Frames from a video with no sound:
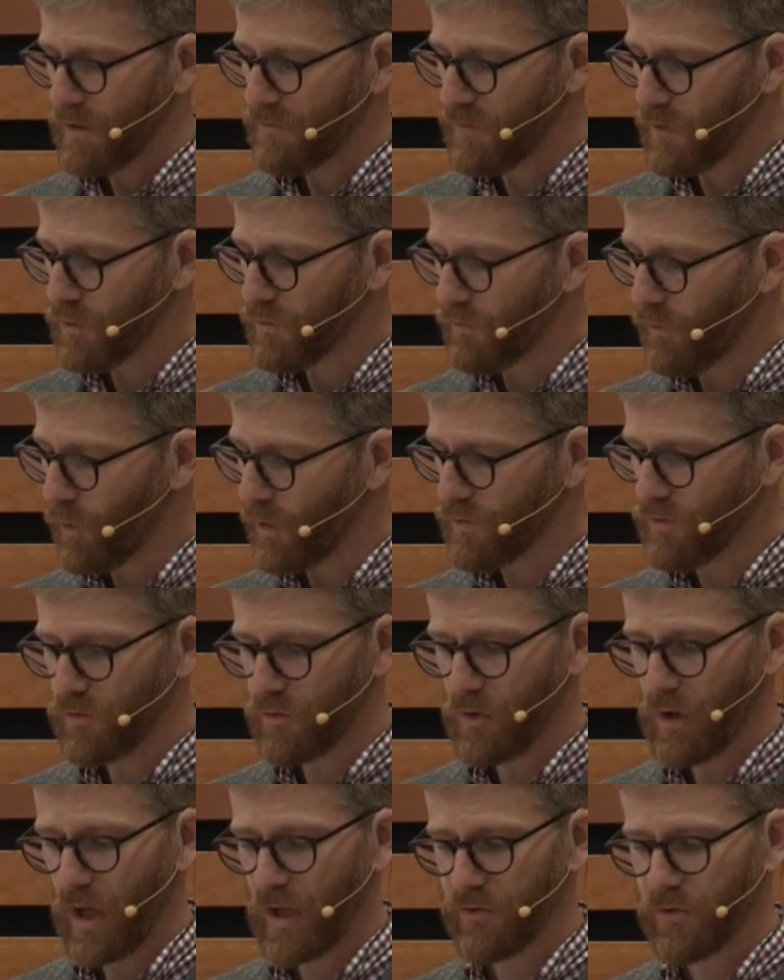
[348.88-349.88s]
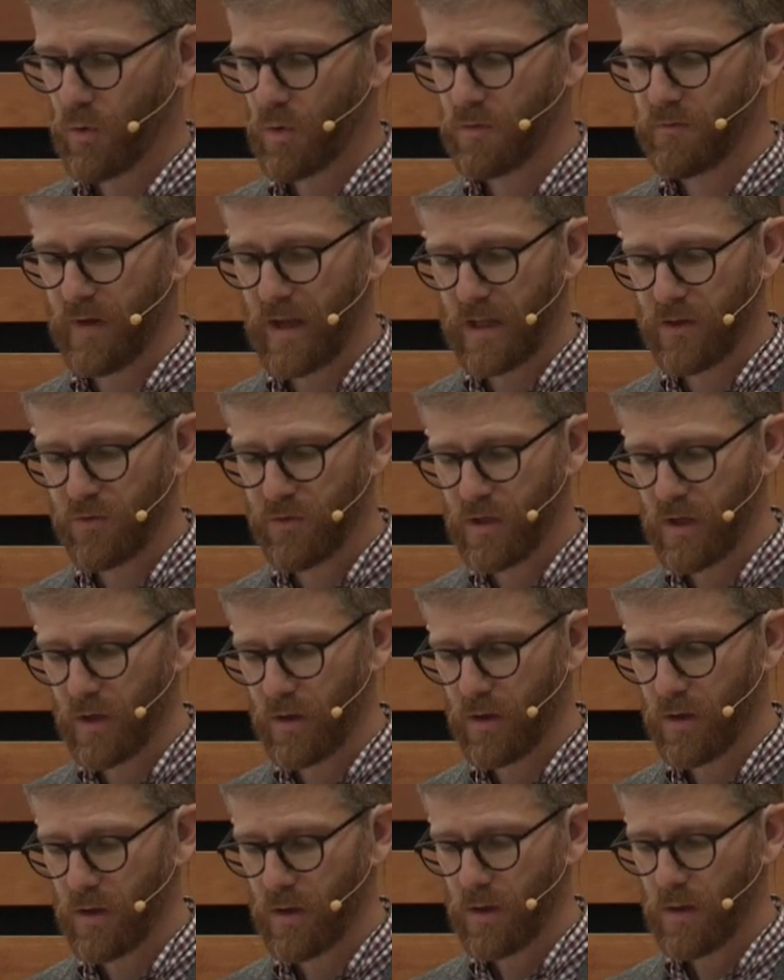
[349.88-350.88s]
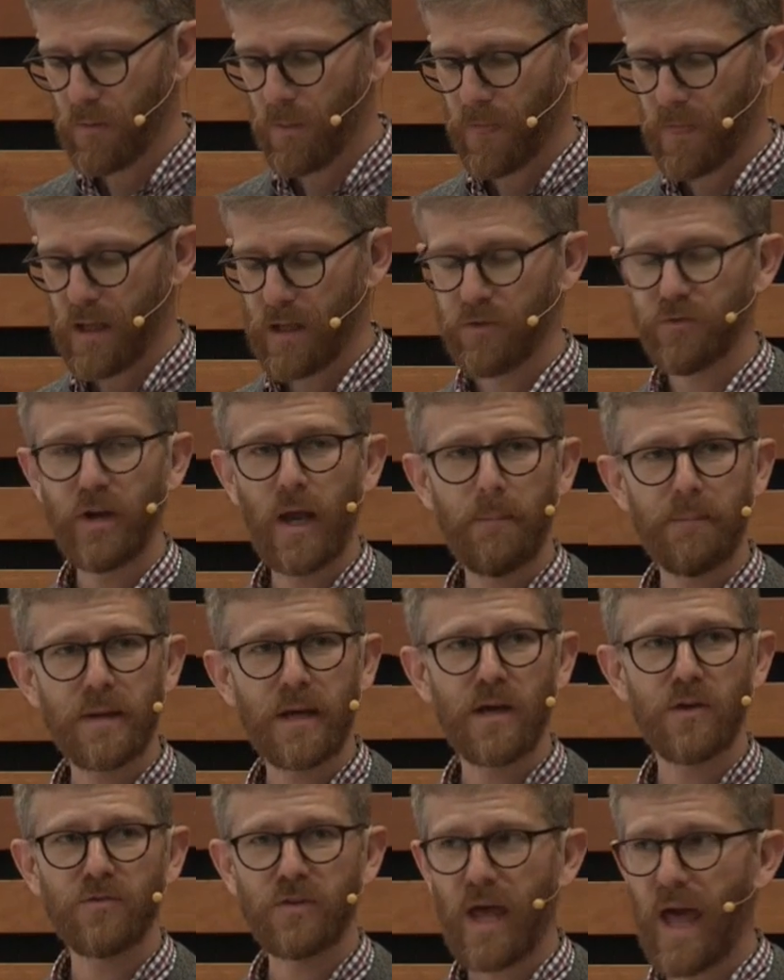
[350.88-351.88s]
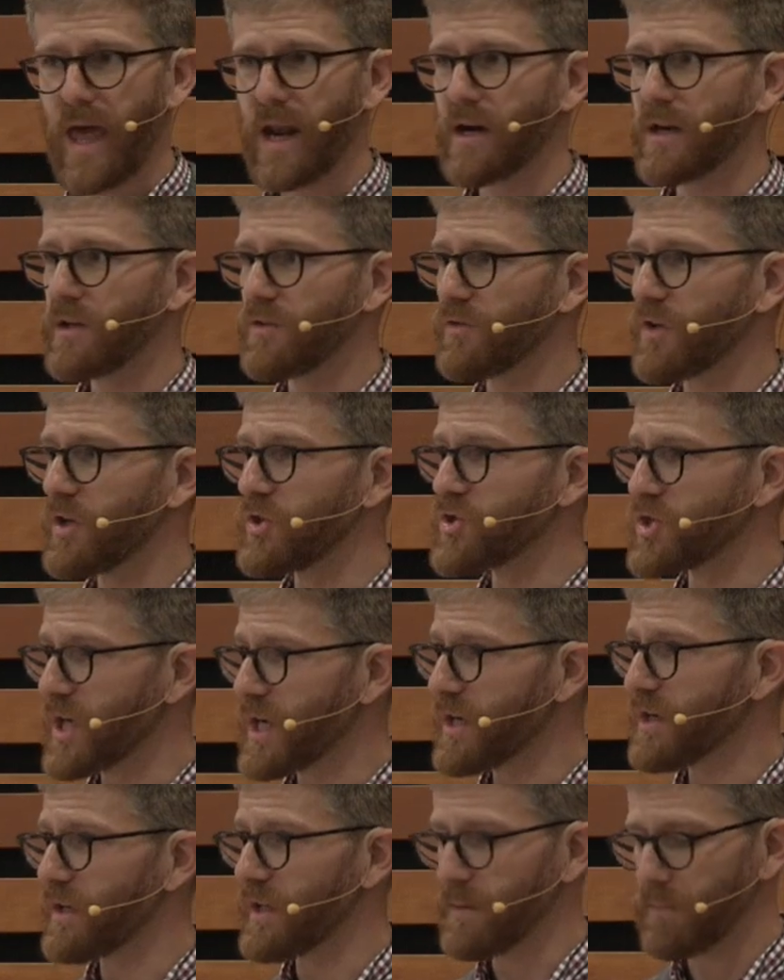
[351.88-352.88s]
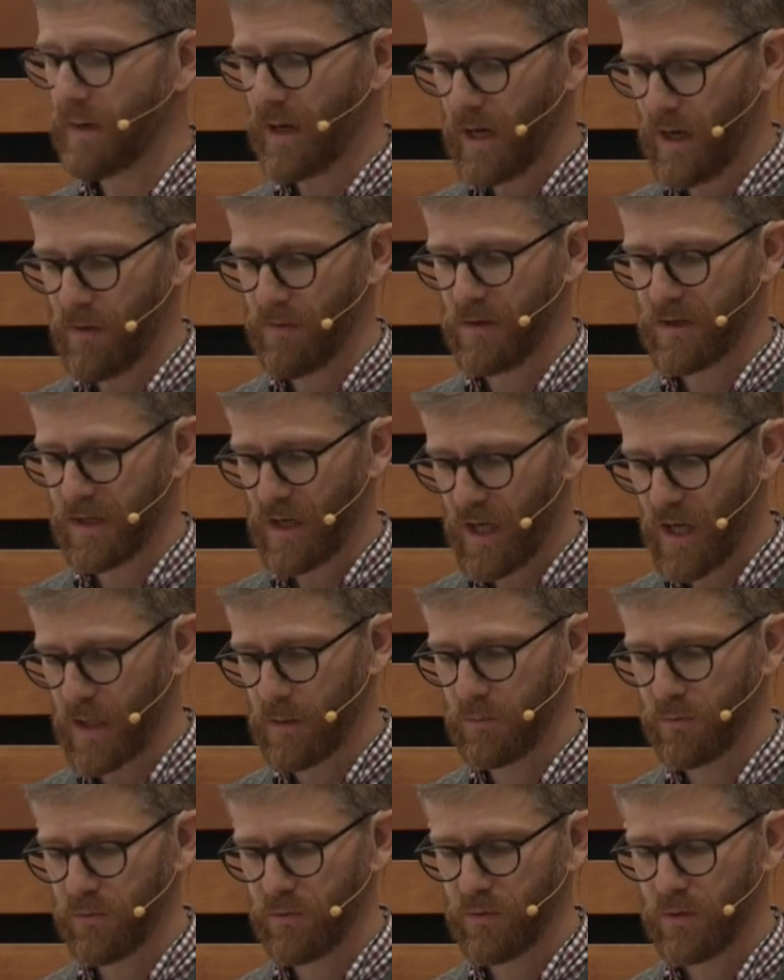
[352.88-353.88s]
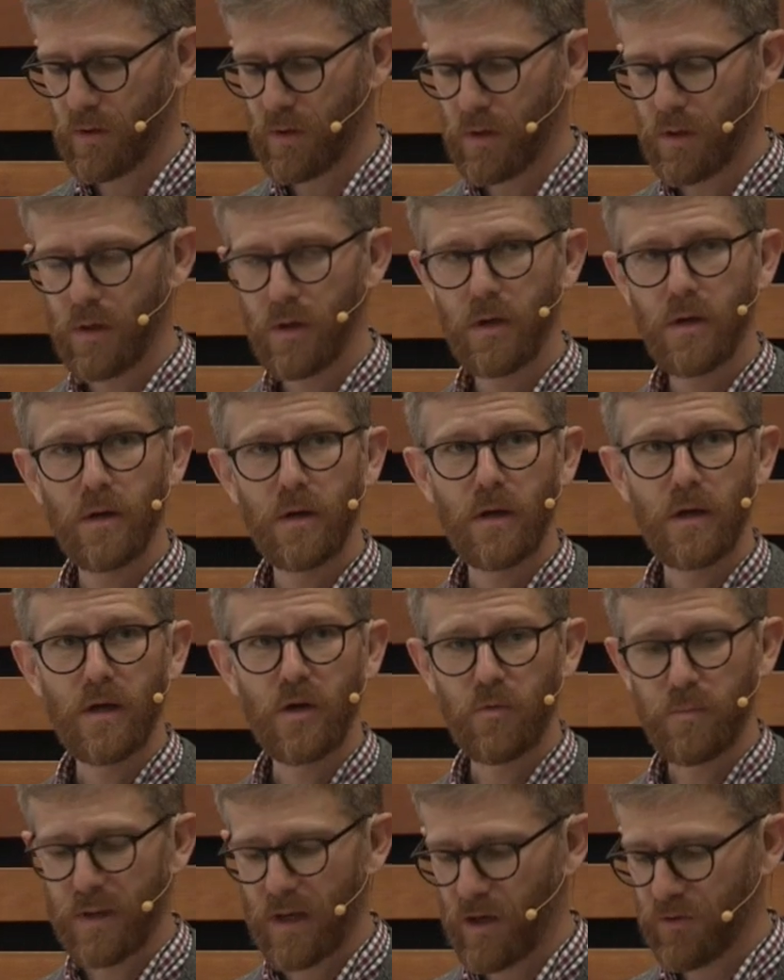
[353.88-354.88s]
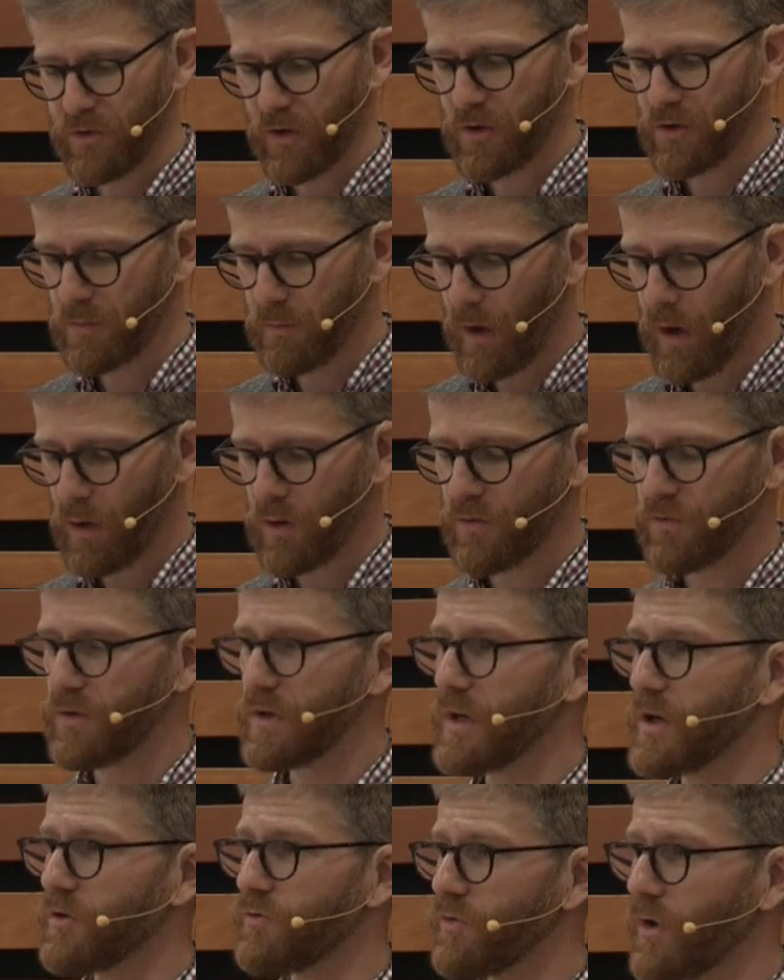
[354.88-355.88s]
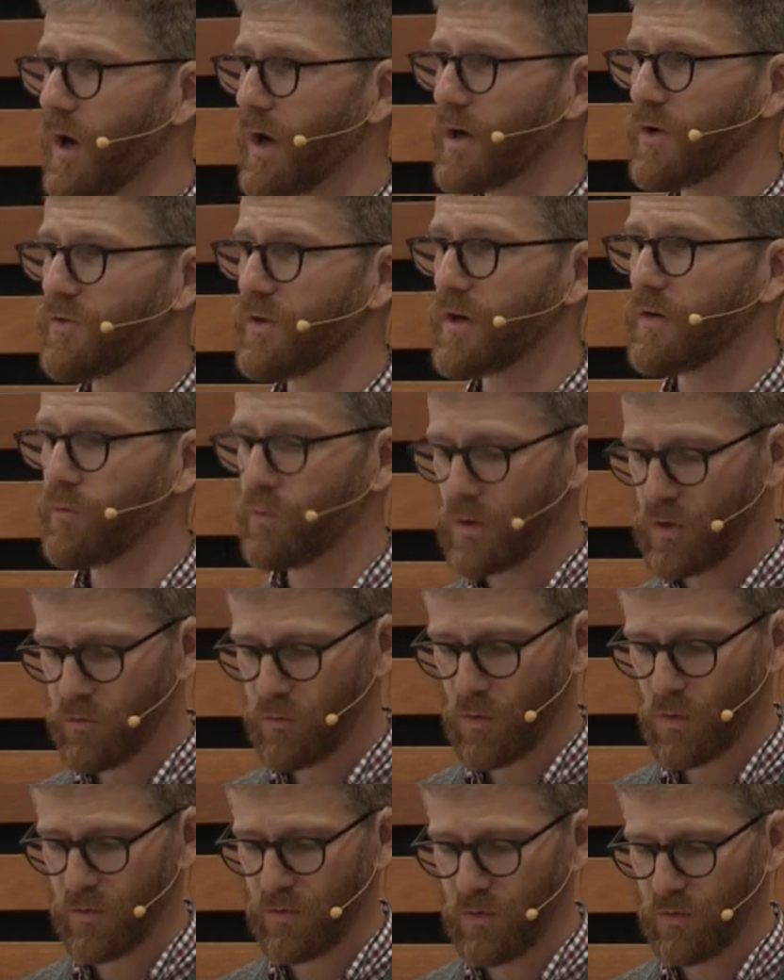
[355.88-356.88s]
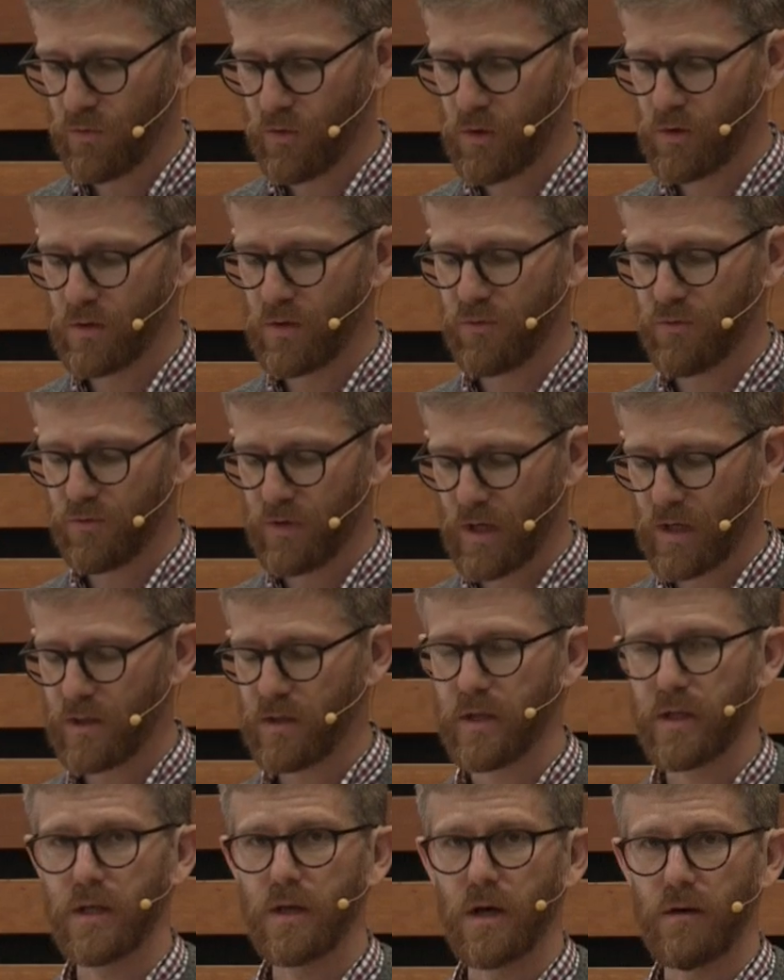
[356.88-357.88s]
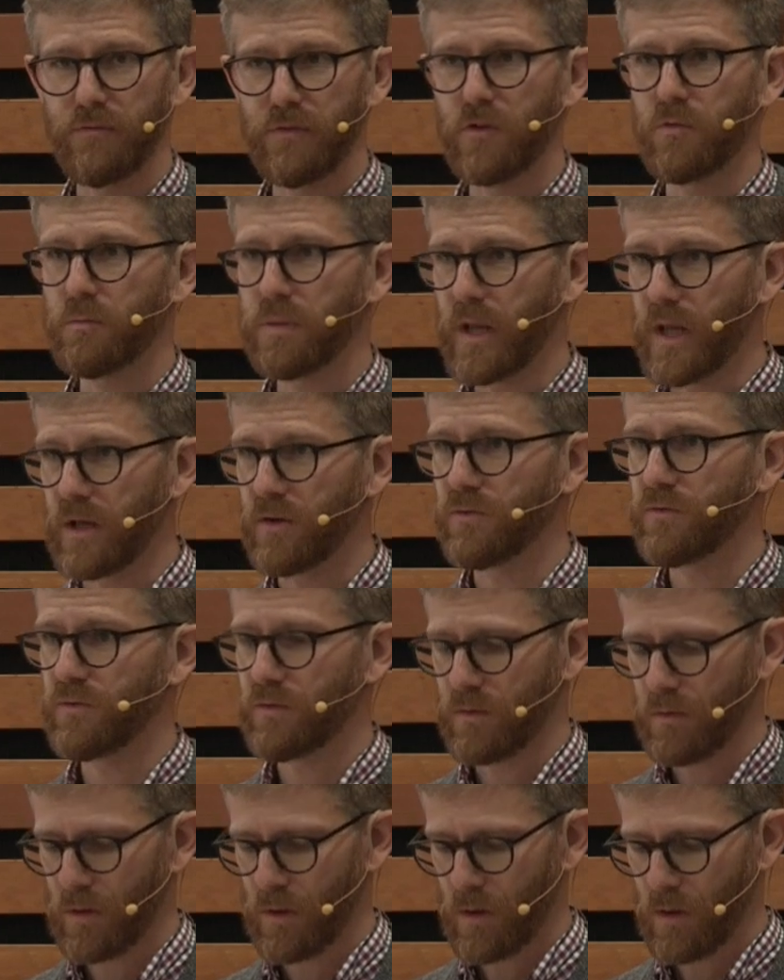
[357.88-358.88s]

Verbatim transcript: If those forces are not so advanced here, it's not because Canada is congenitally behind the times. It's because our democracy can draw on a set of resources that are distinctly of this place.